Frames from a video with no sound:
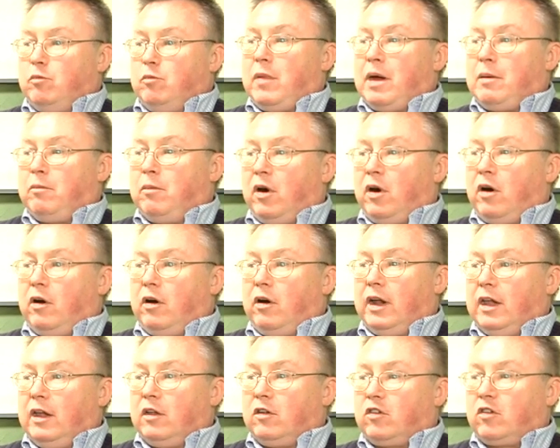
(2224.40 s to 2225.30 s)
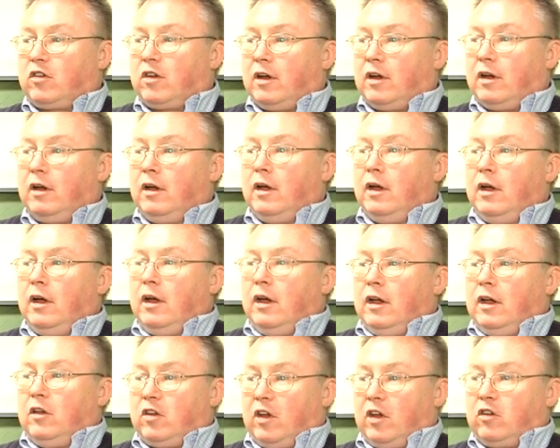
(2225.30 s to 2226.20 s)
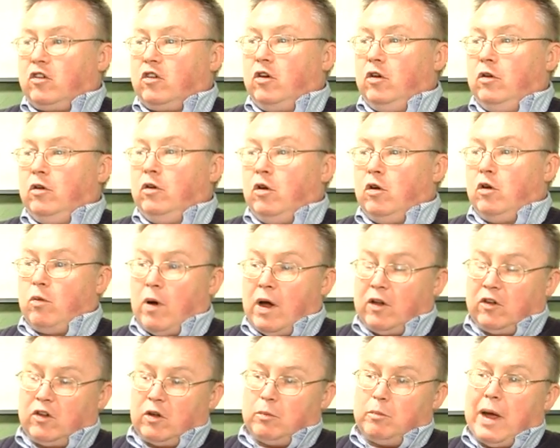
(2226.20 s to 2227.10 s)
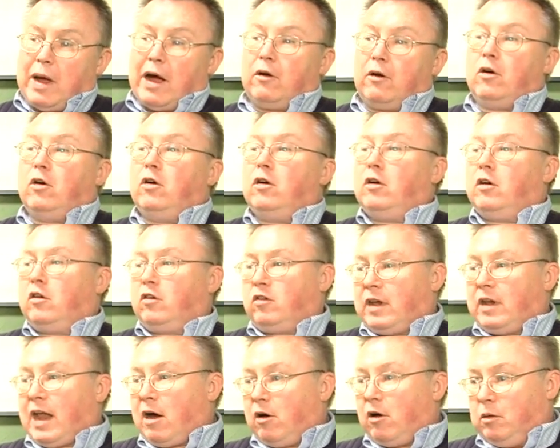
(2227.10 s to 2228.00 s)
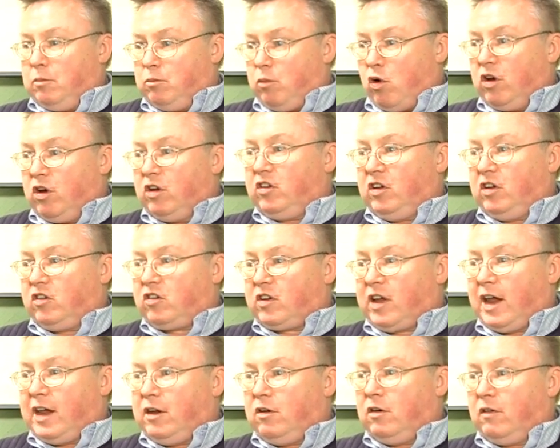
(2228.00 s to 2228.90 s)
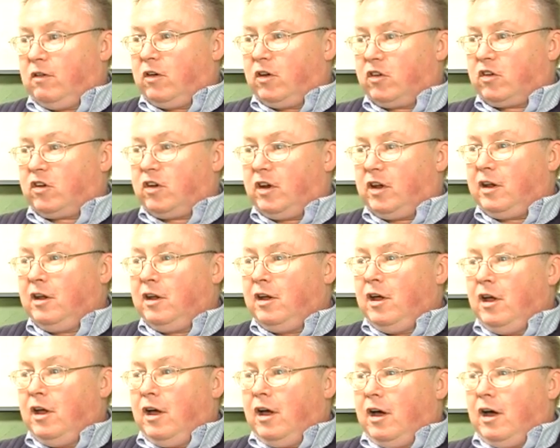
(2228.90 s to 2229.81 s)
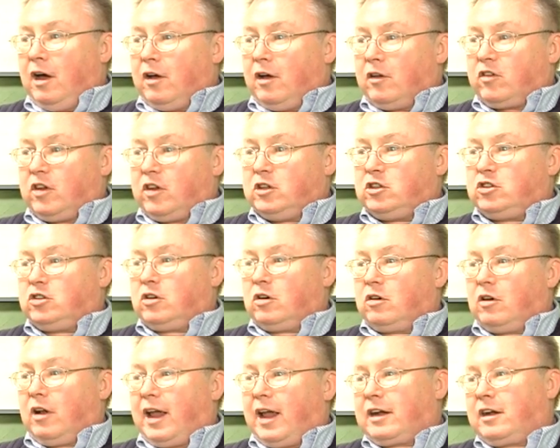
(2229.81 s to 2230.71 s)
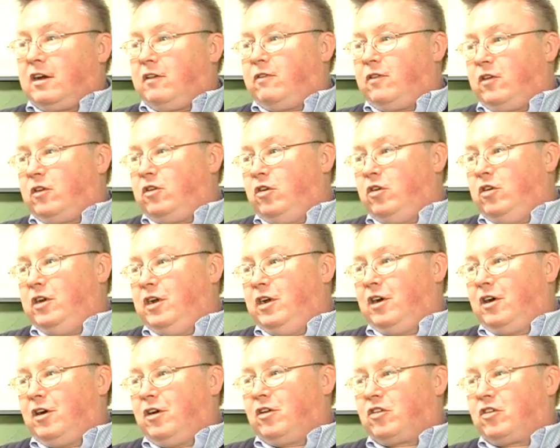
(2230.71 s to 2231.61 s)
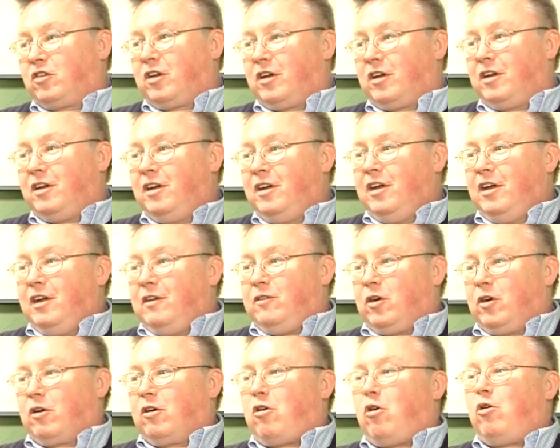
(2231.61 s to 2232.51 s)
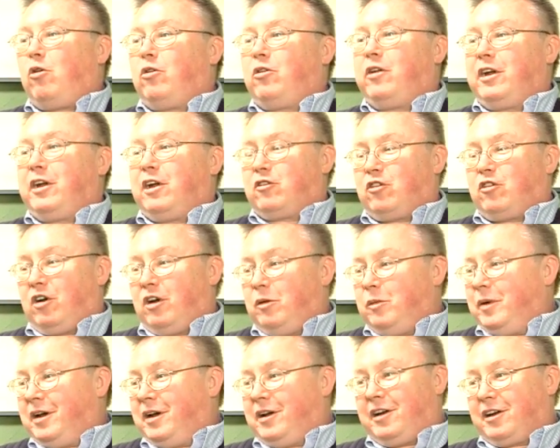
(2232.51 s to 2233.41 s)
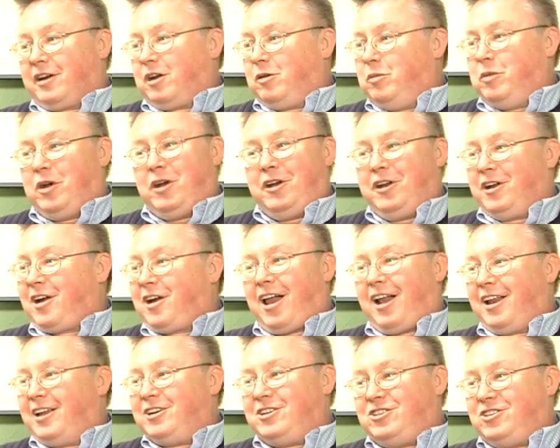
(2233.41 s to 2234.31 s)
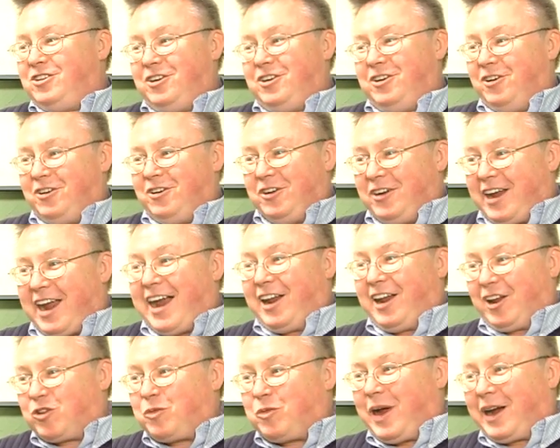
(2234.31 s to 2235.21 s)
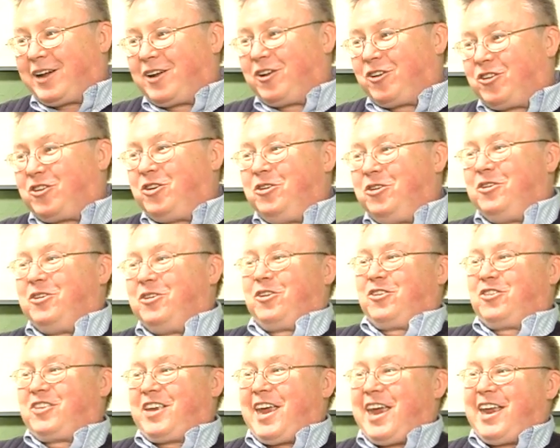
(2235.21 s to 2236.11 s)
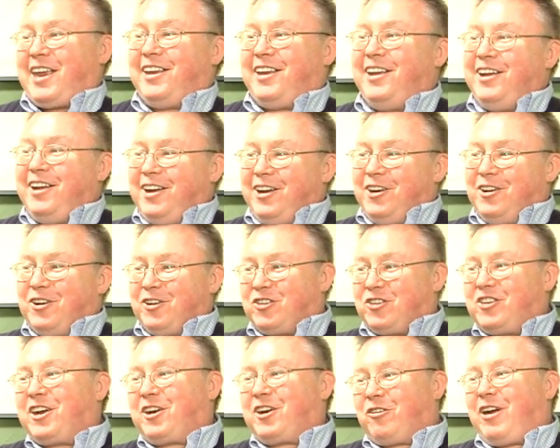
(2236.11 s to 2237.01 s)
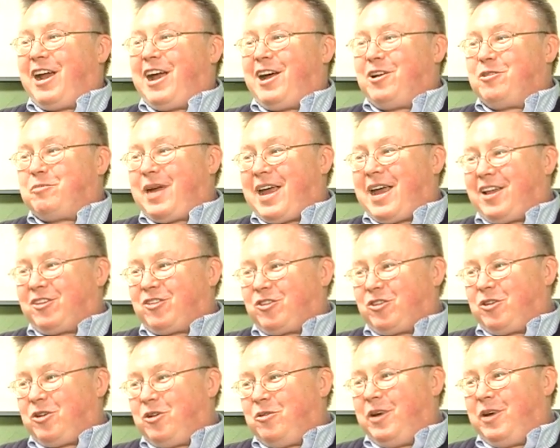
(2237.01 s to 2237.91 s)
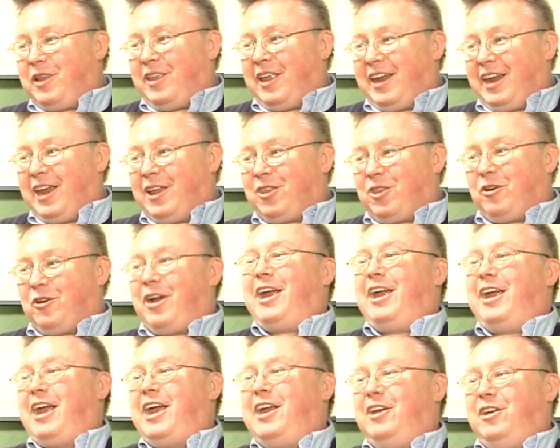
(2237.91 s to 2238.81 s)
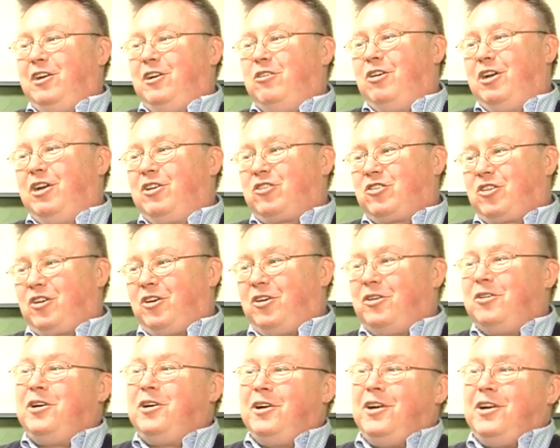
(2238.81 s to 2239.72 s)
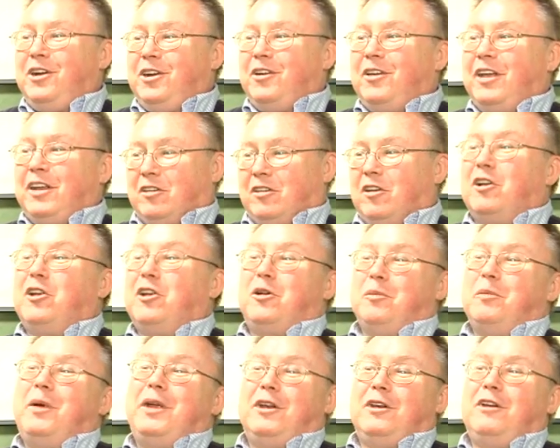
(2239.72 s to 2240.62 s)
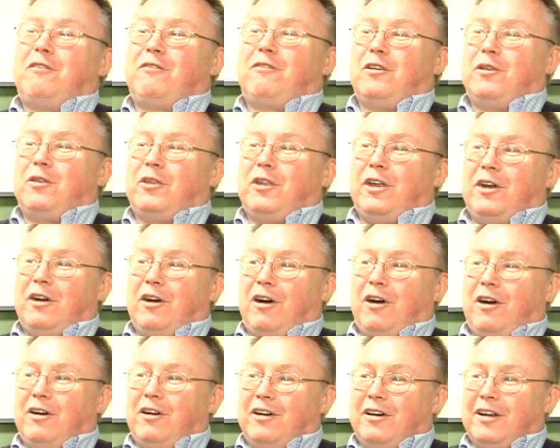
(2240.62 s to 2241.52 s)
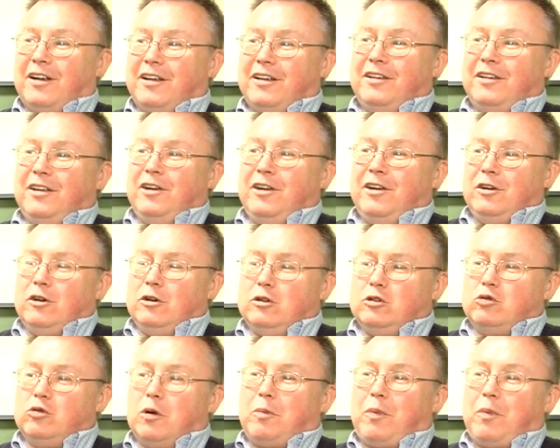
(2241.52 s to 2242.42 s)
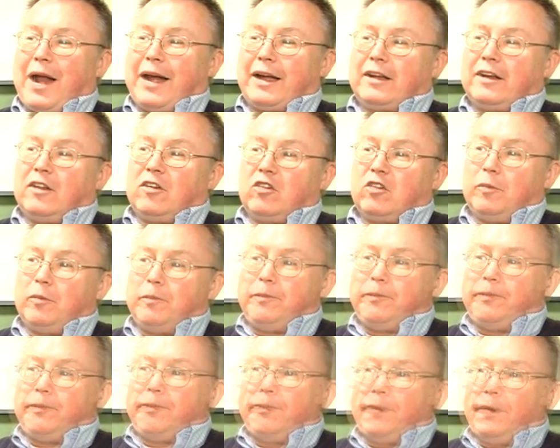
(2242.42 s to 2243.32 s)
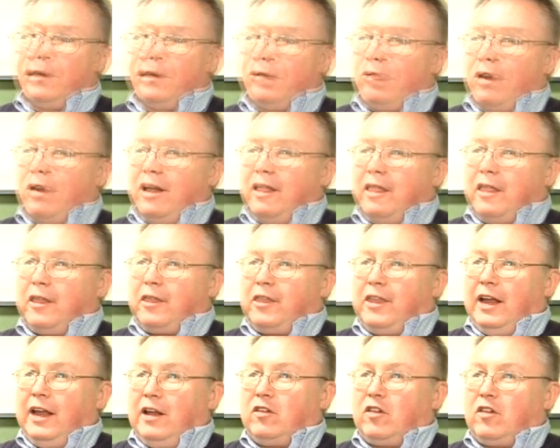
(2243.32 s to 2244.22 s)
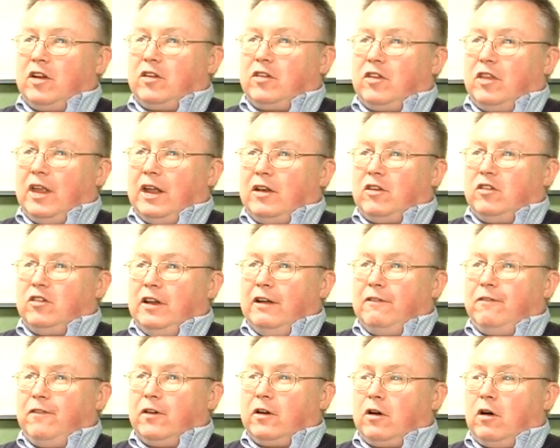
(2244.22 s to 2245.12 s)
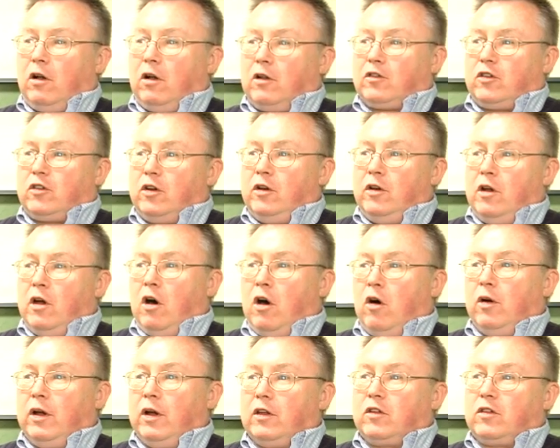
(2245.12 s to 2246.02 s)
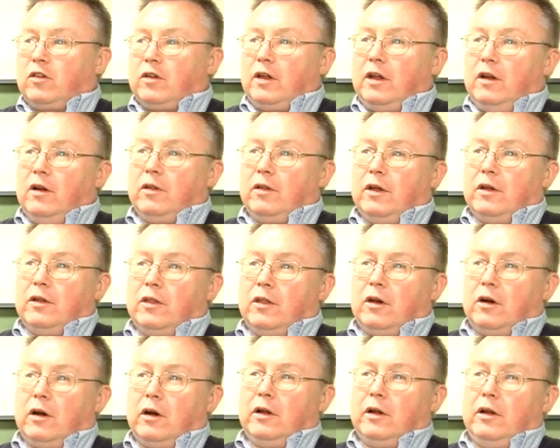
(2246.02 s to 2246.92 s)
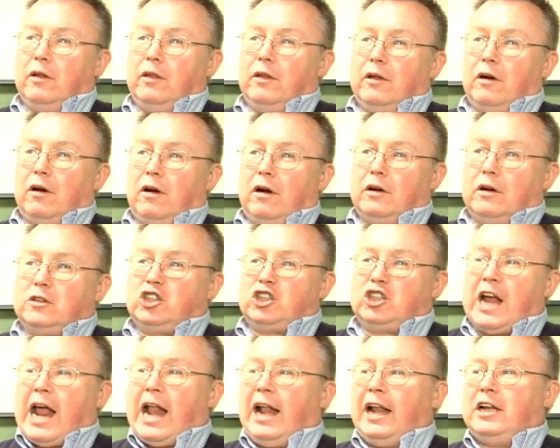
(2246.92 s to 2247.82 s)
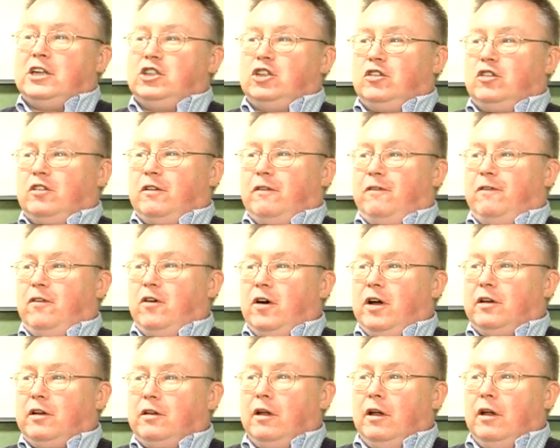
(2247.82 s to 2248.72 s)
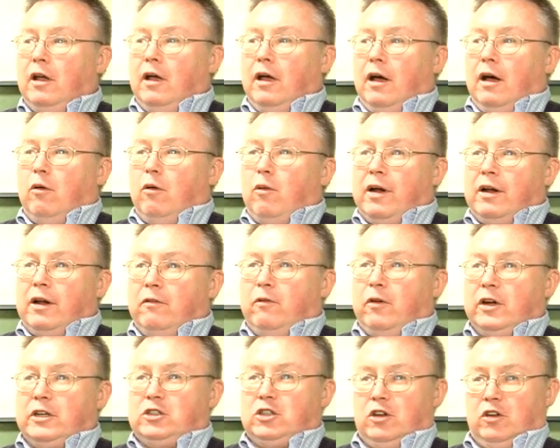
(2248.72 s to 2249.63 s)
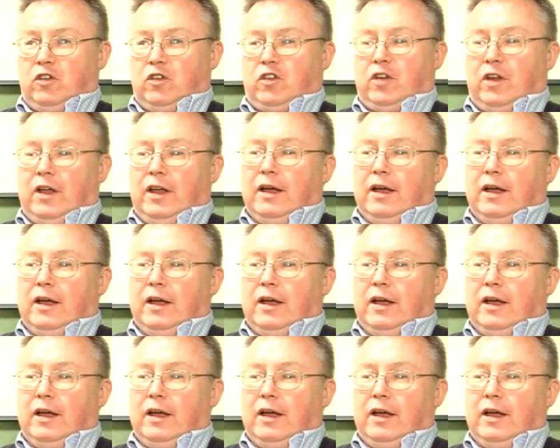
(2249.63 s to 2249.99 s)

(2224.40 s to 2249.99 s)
member is a student who was at Mount Hood, is now at Boise State University. Since you're elected for 2 years, if you're holding a tournament at a community college, you can't expect a student to stick around past when they get their AA degree. So that's a little bit different than our usual practice. One of the things that's difficult to know is that there are challenges afoot. One of which is